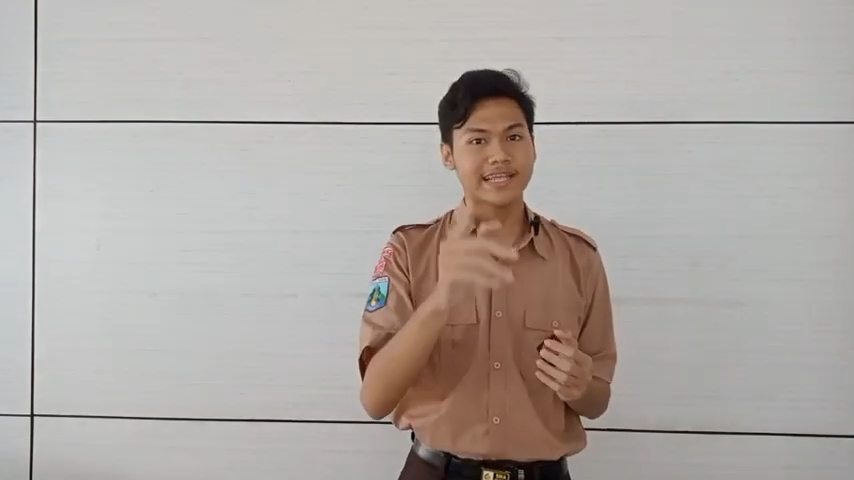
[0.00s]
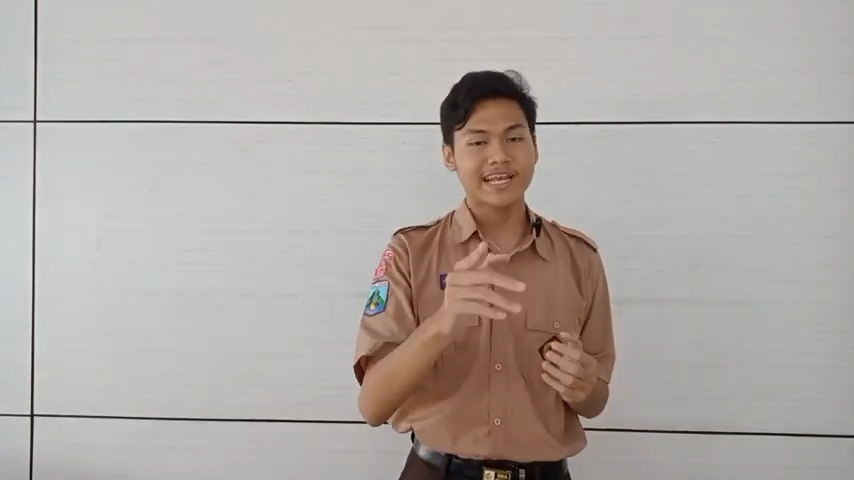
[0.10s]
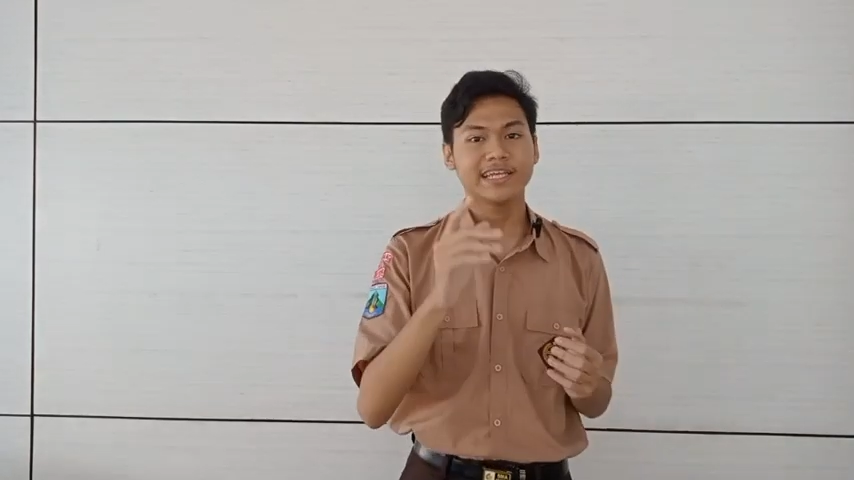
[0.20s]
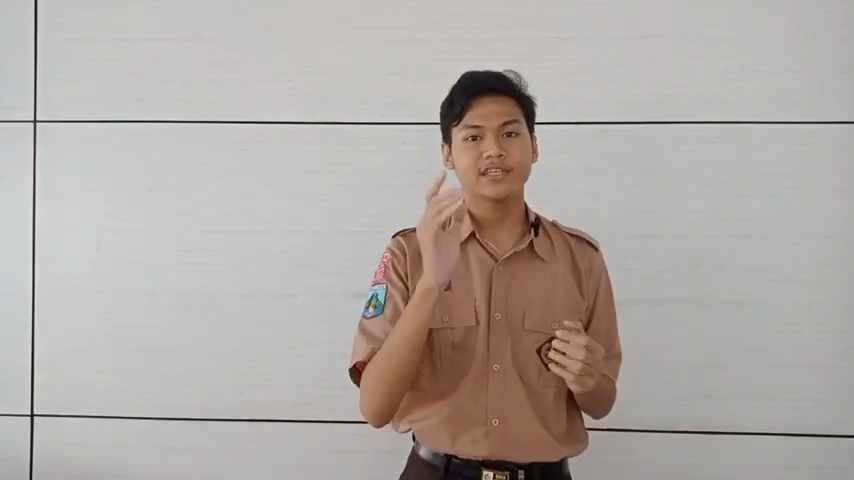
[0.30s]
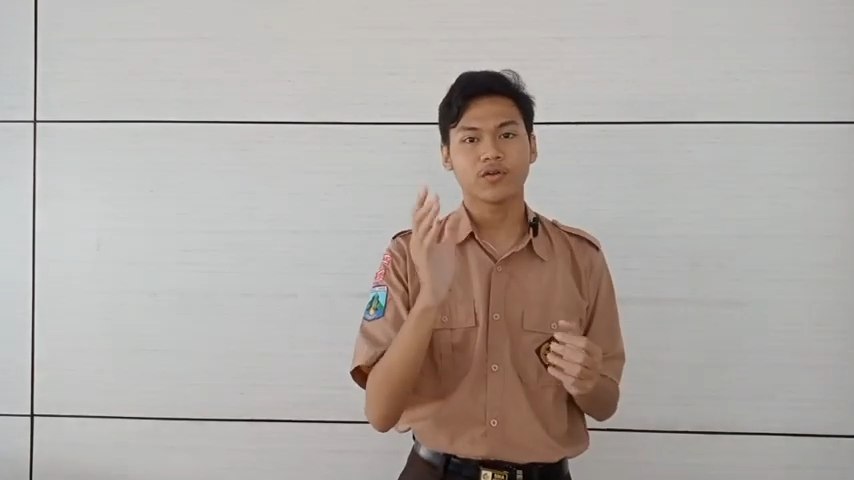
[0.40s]

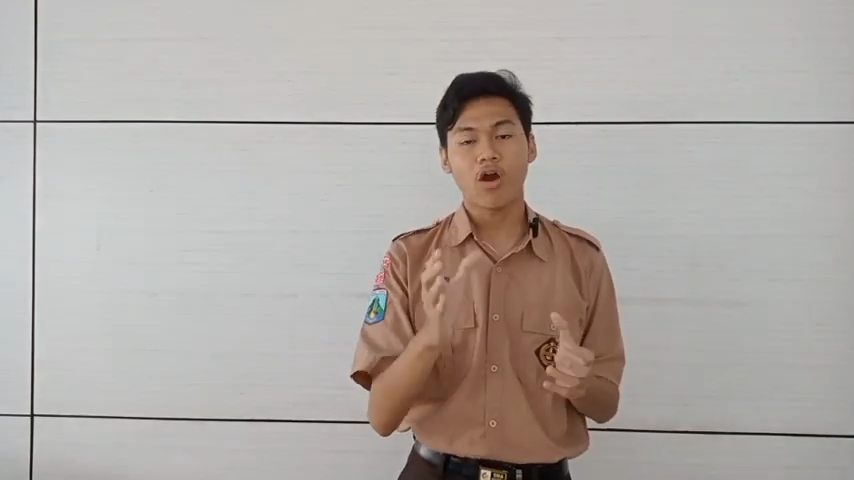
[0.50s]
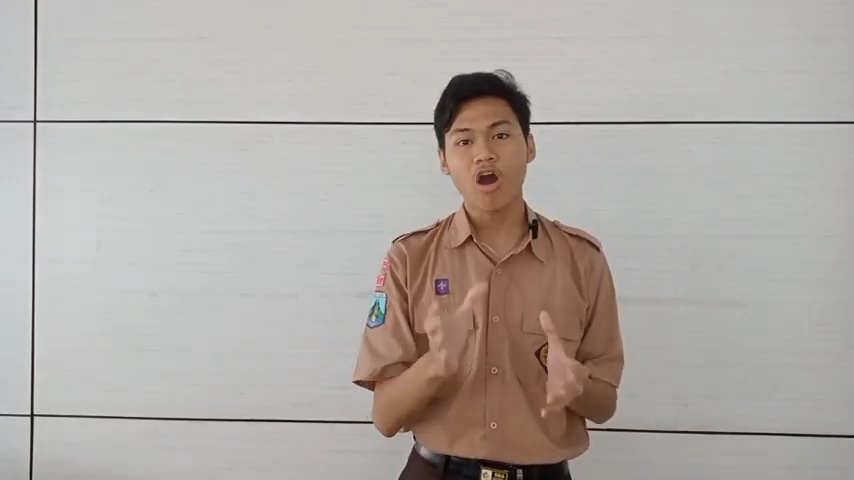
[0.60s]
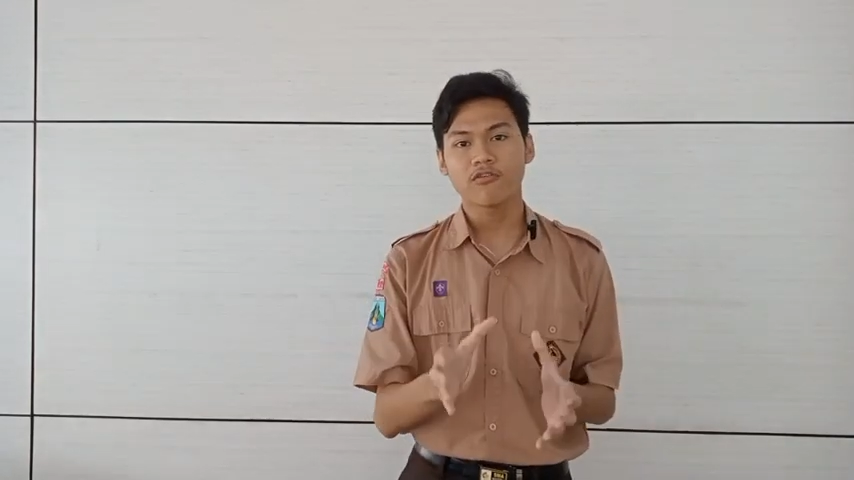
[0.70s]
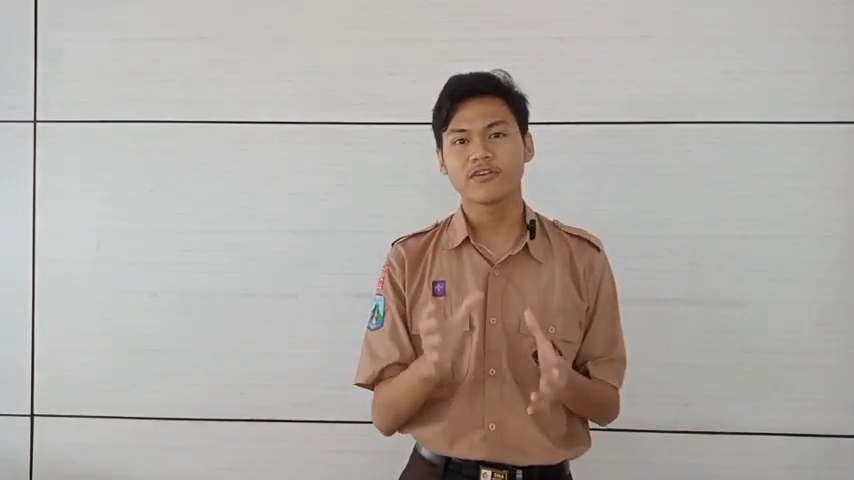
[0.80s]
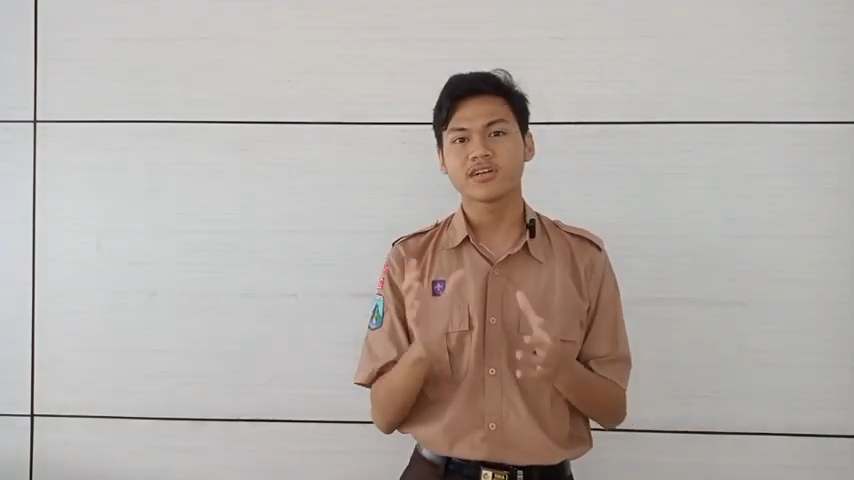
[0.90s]
Daddy
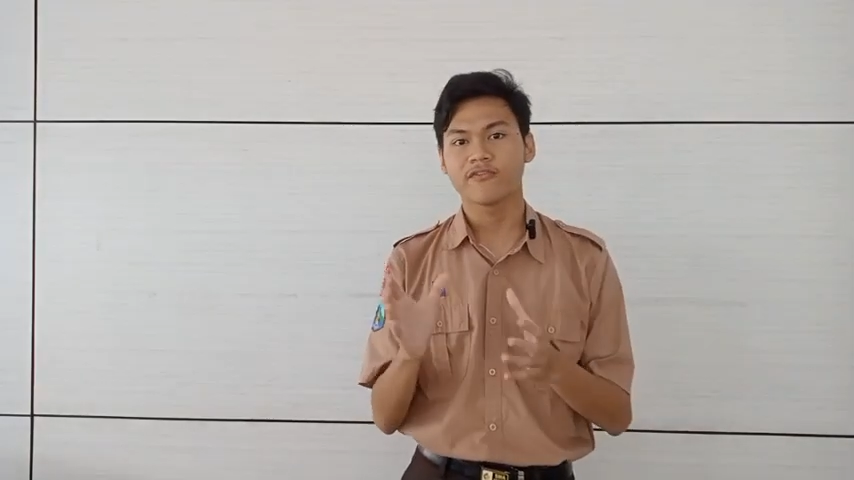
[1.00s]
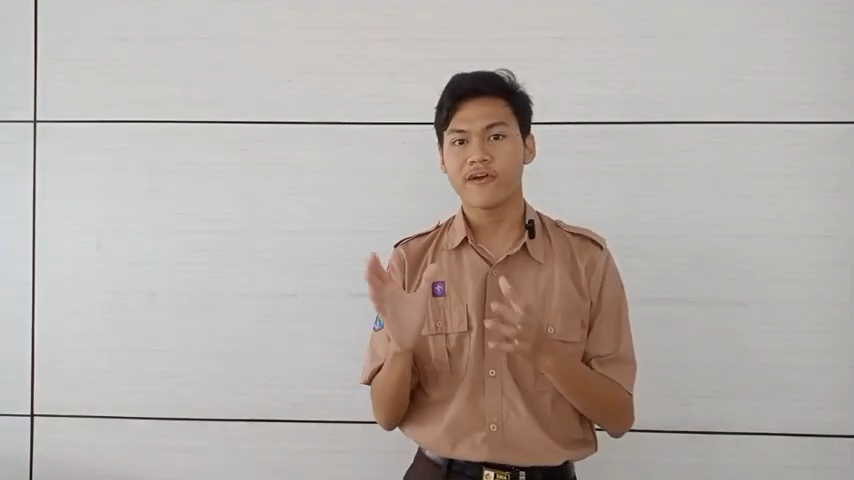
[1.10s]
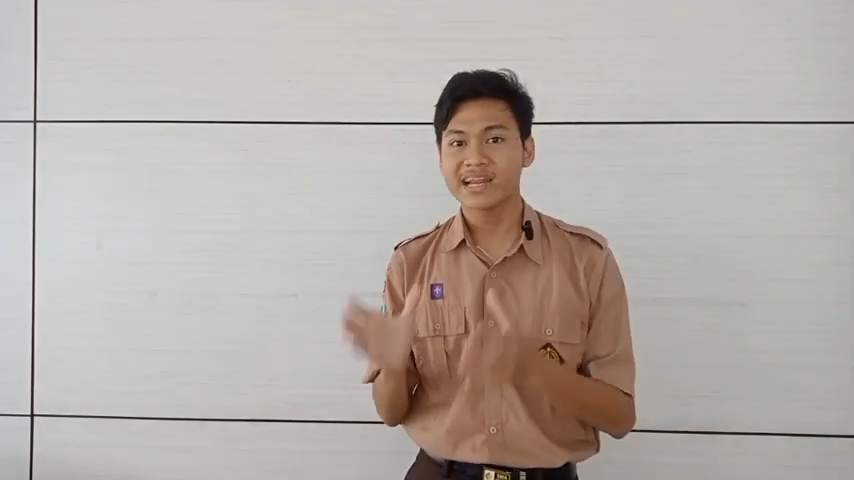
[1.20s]
took over the